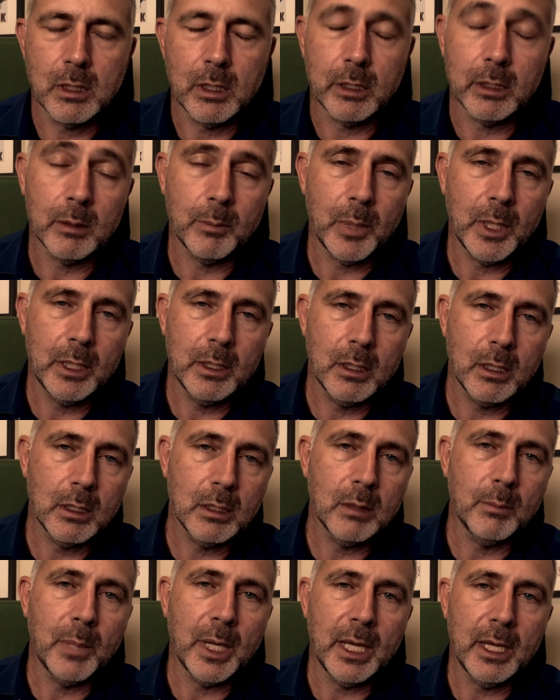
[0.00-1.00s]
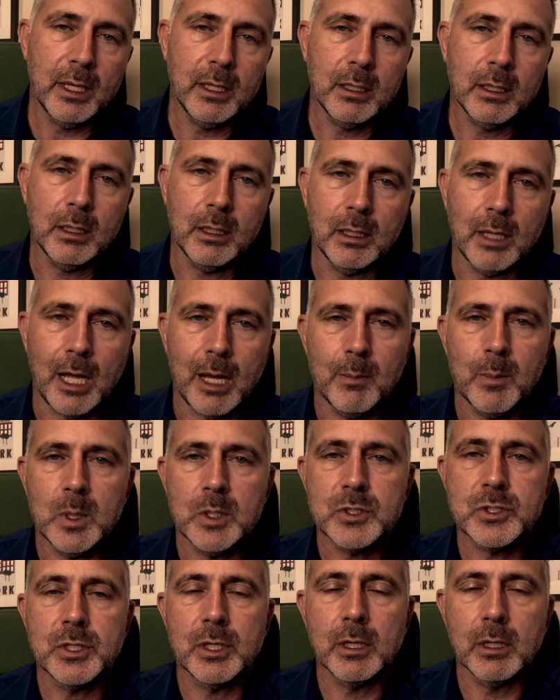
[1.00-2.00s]
And depending on the bank and how
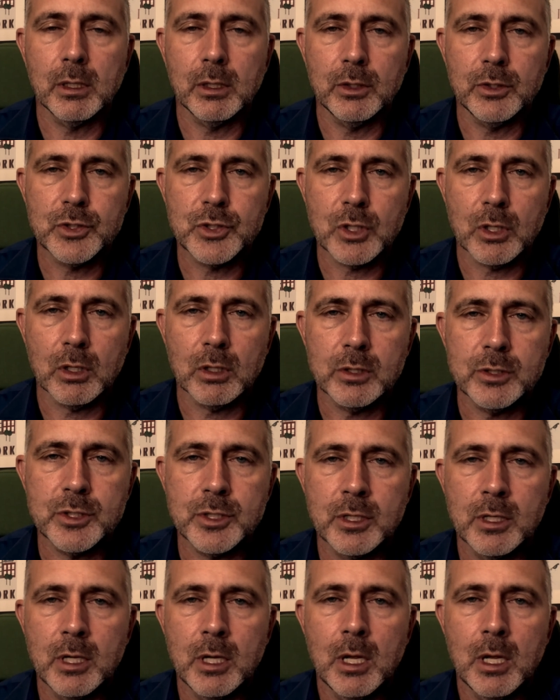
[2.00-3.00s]
much they're going to charge,